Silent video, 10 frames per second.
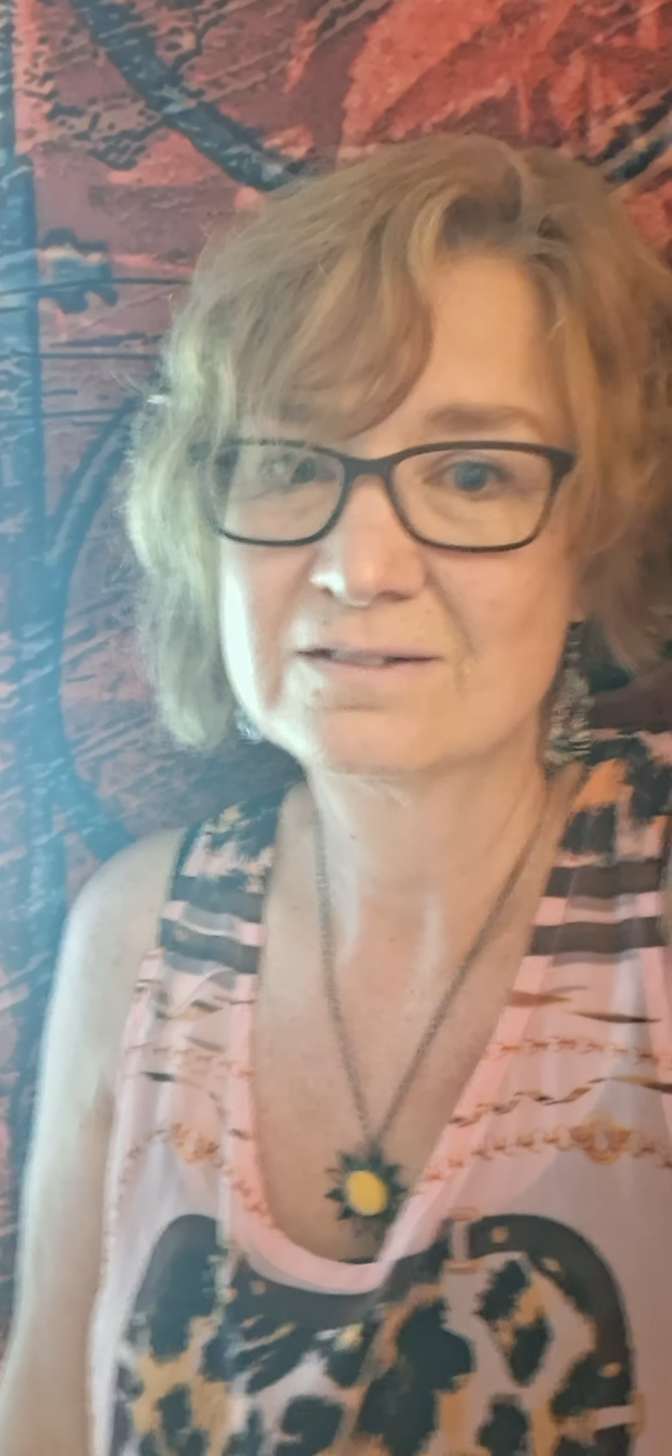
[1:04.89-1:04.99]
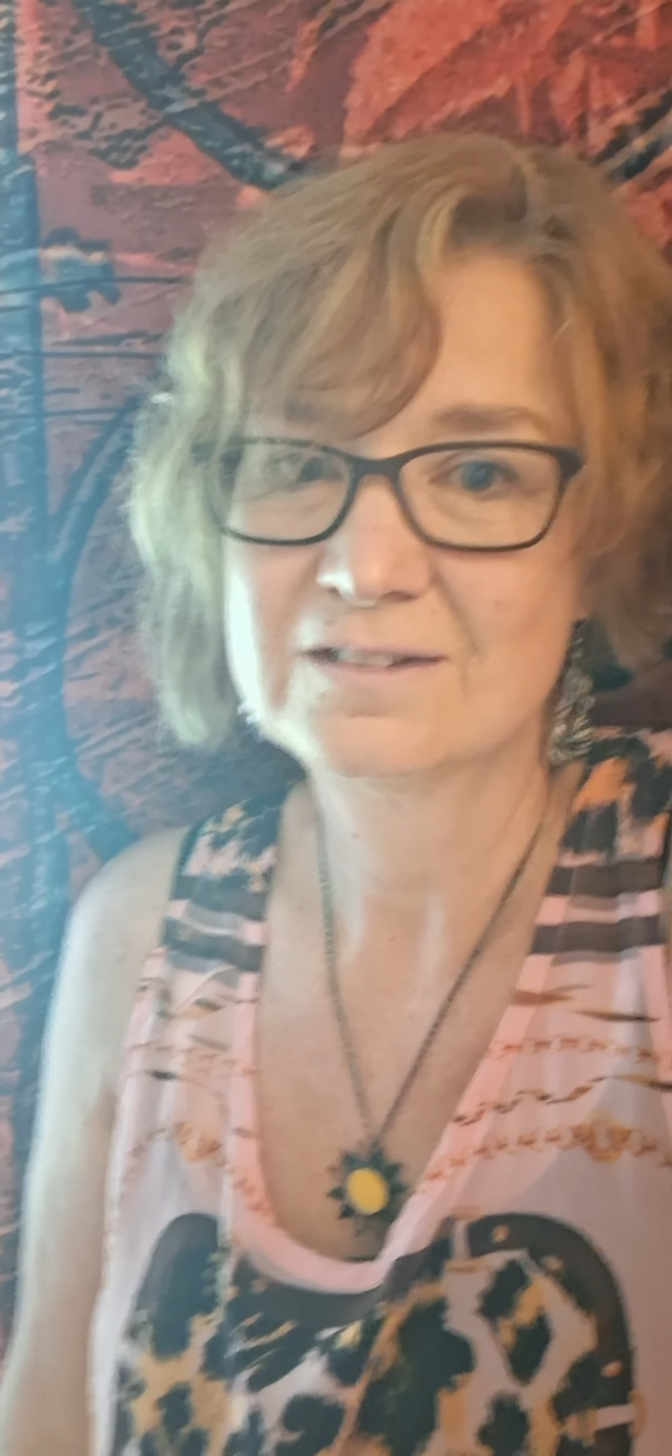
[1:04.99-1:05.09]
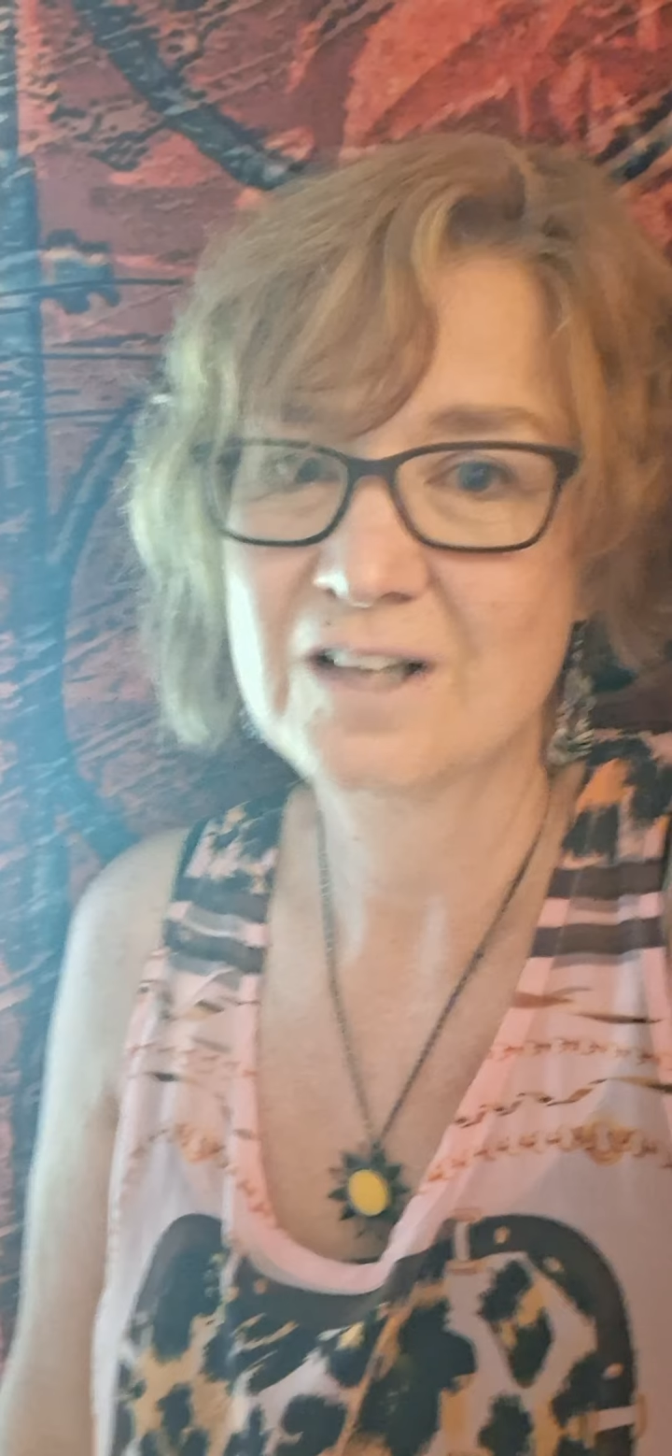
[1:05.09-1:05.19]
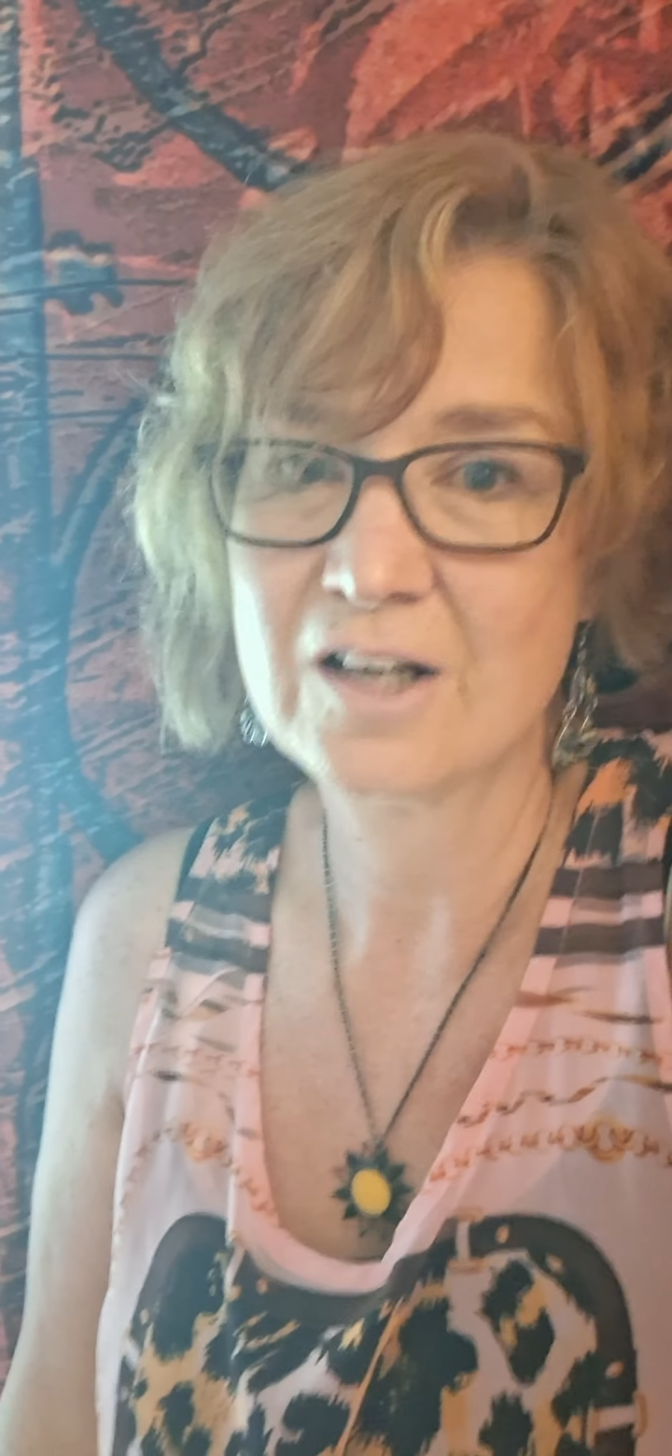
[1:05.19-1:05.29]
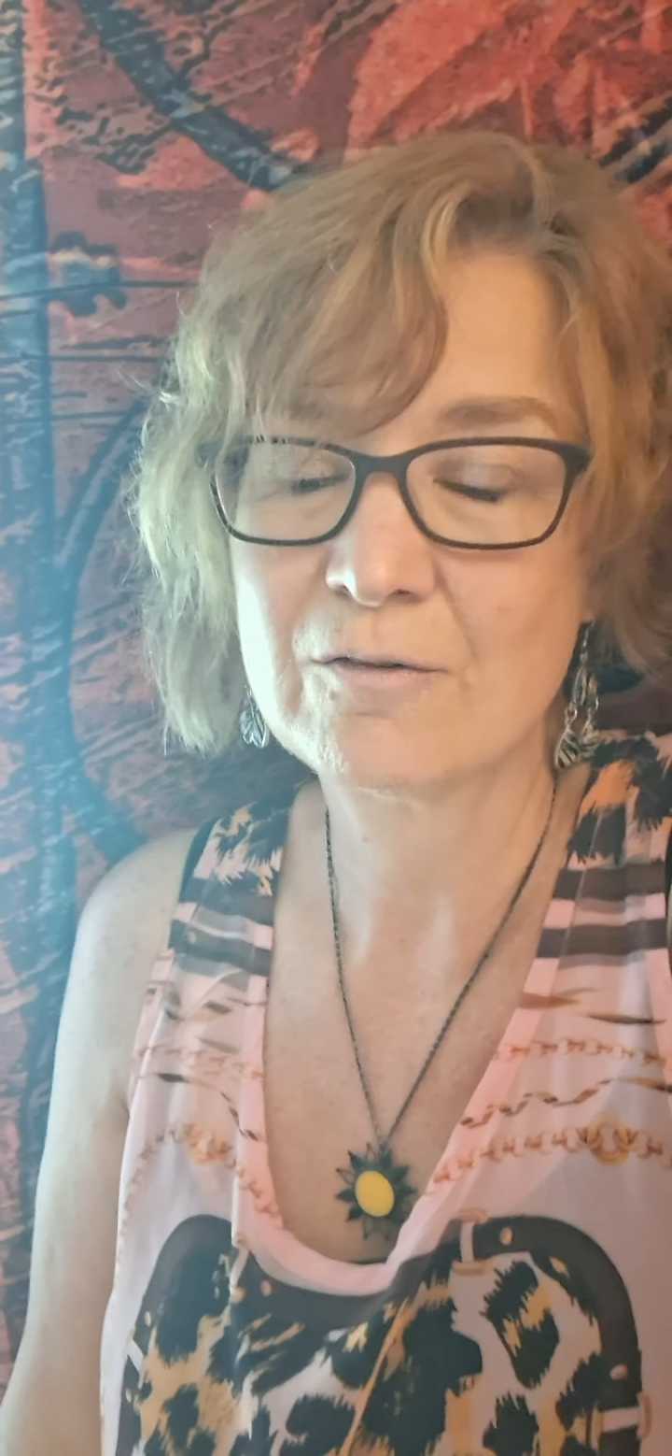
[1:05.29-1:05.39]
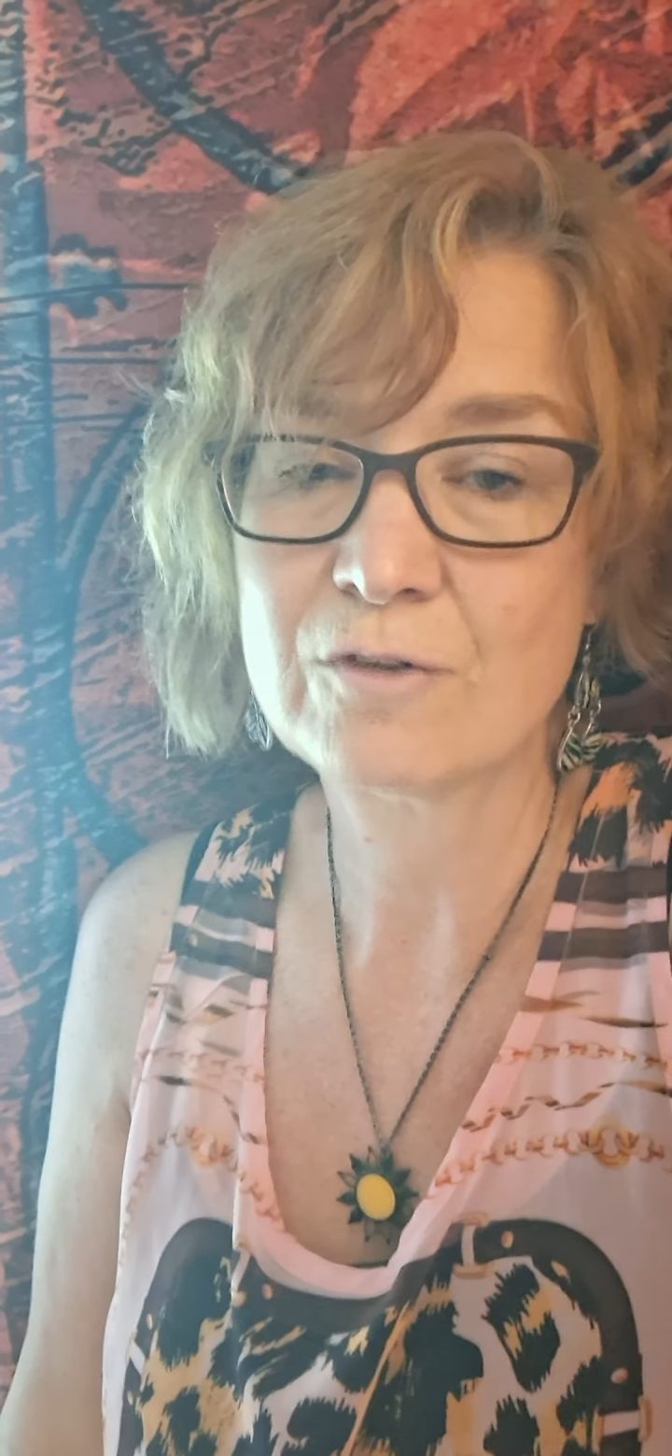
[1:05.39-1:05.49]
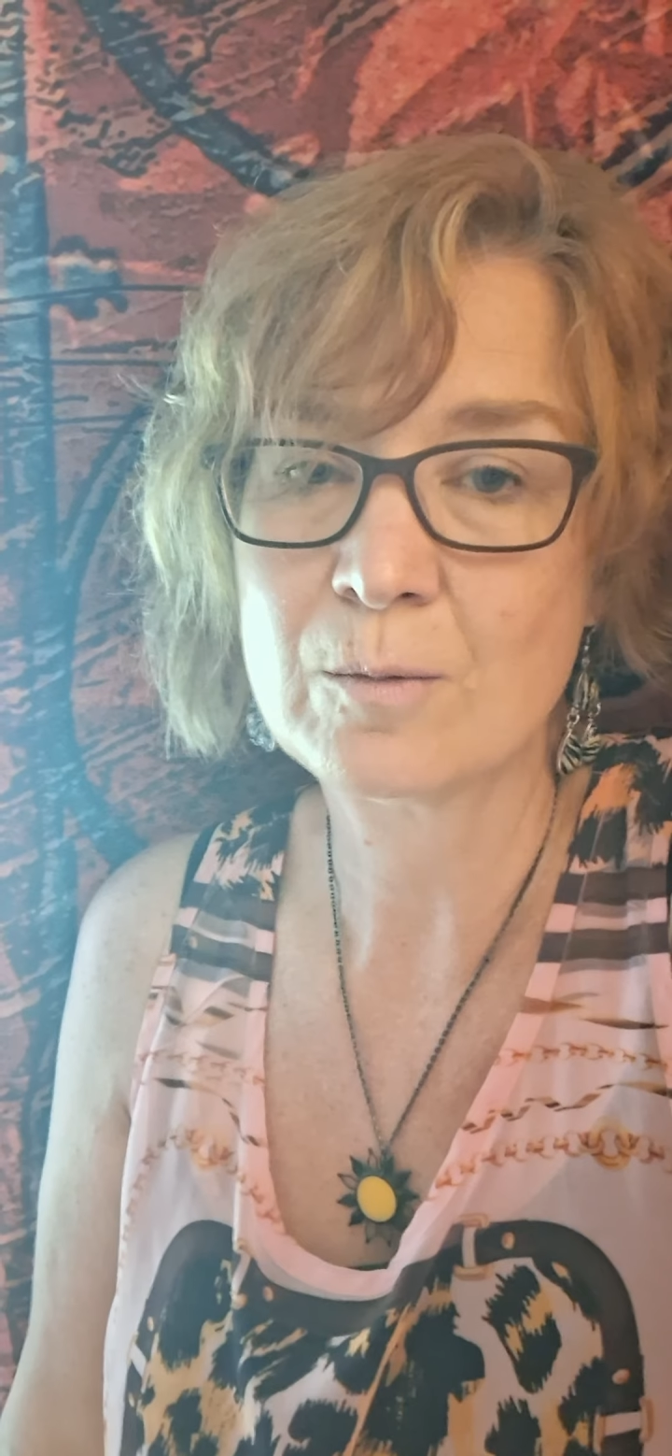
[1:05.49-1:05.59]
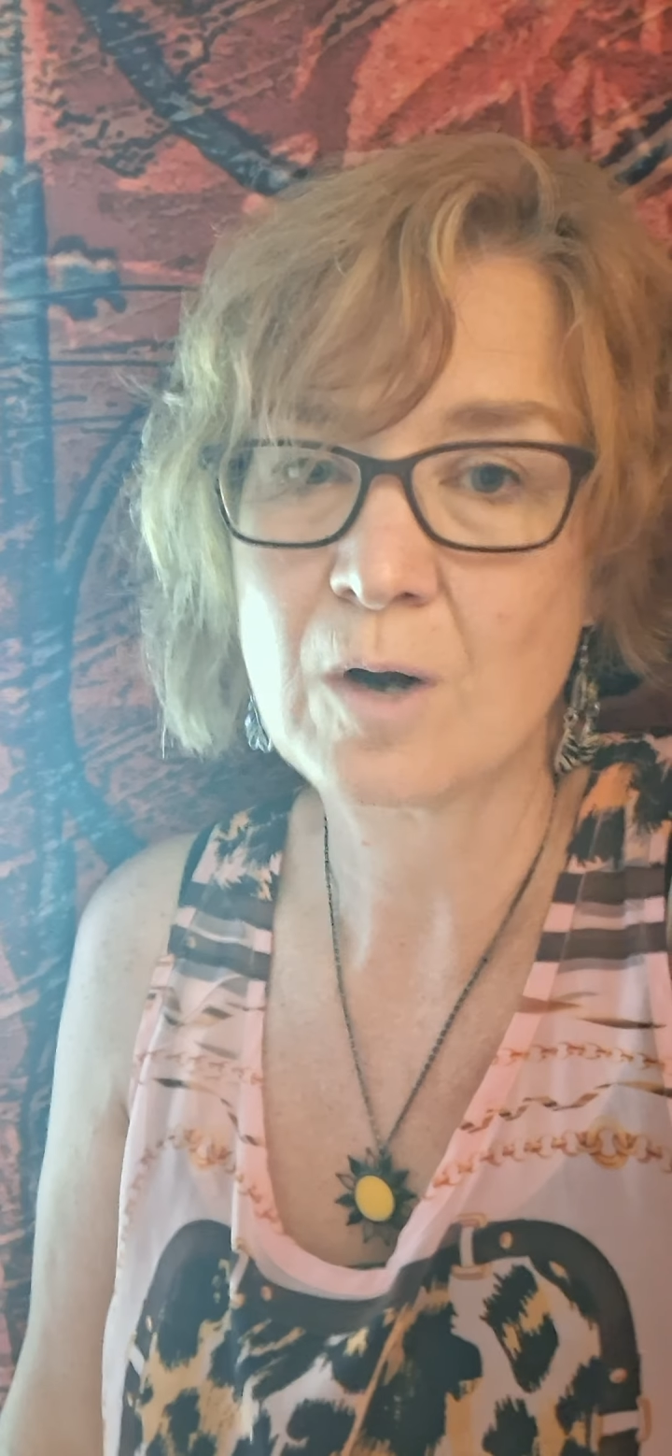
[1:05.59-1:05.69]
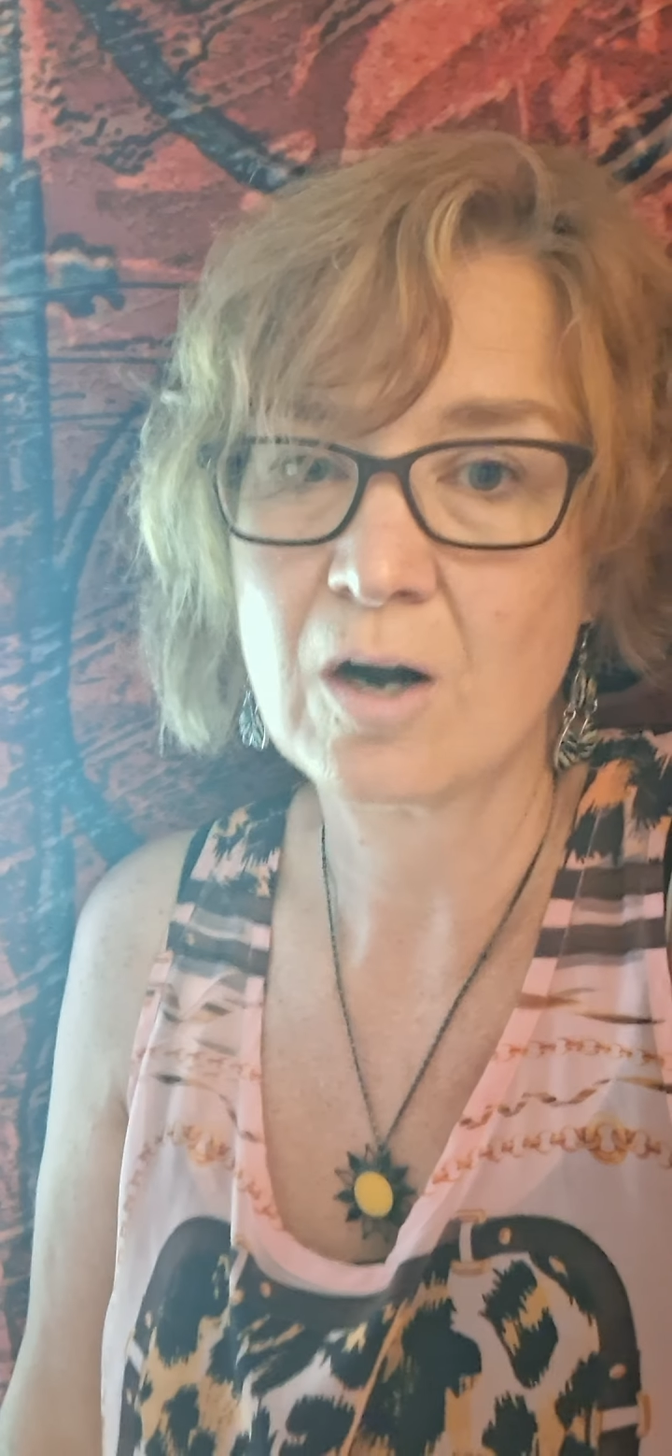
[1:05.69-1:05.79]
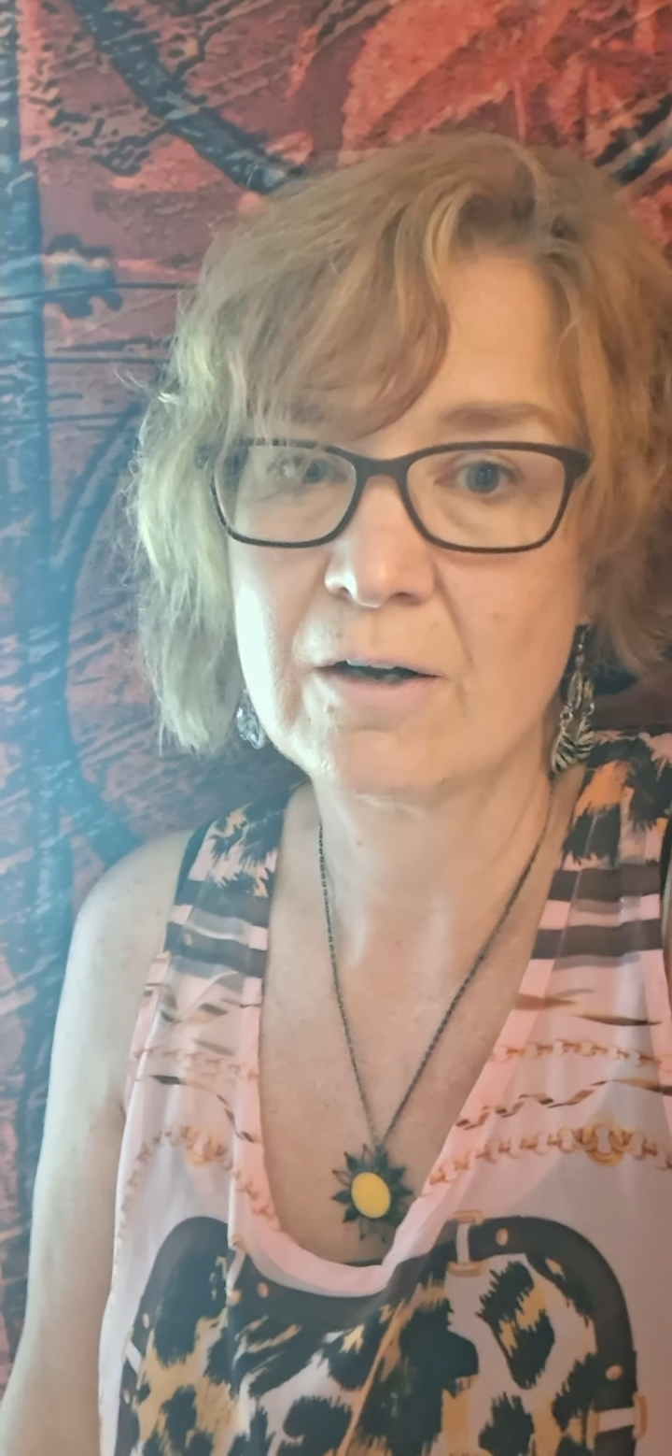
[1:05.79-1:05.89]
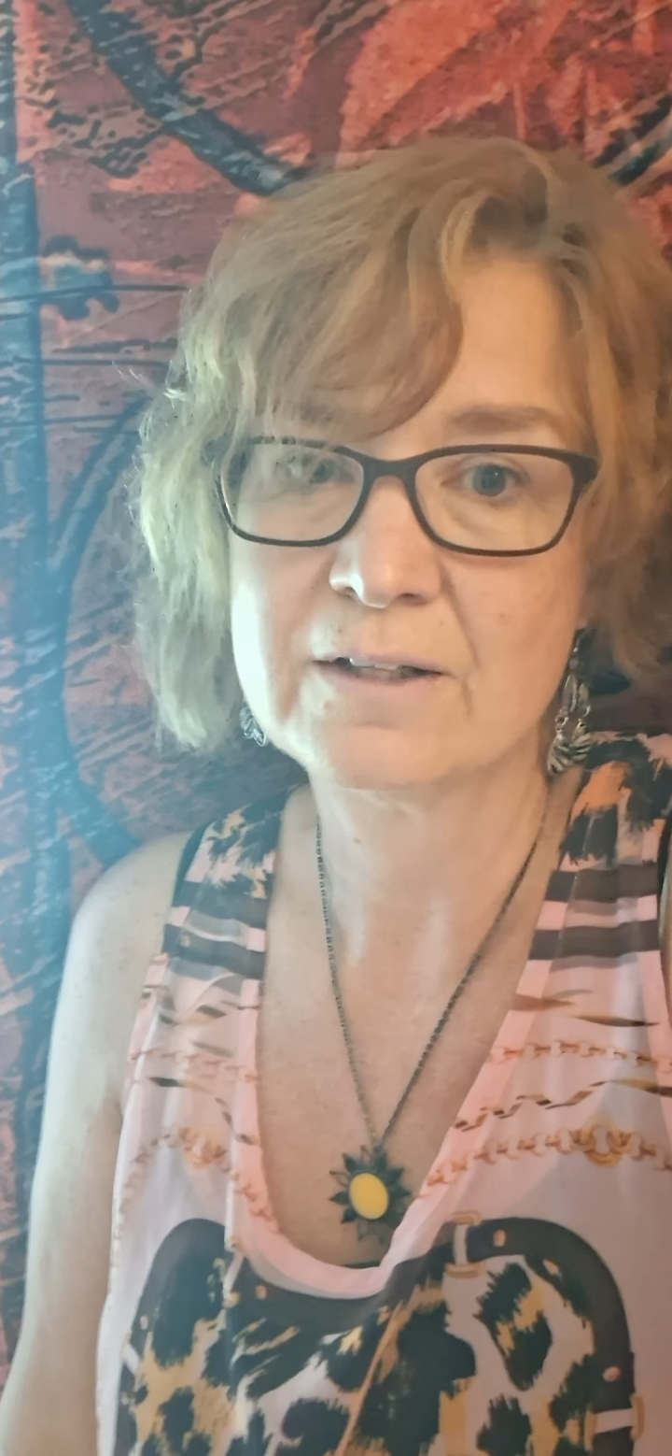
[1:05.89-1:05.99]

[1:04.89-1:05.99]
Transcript: none of them are,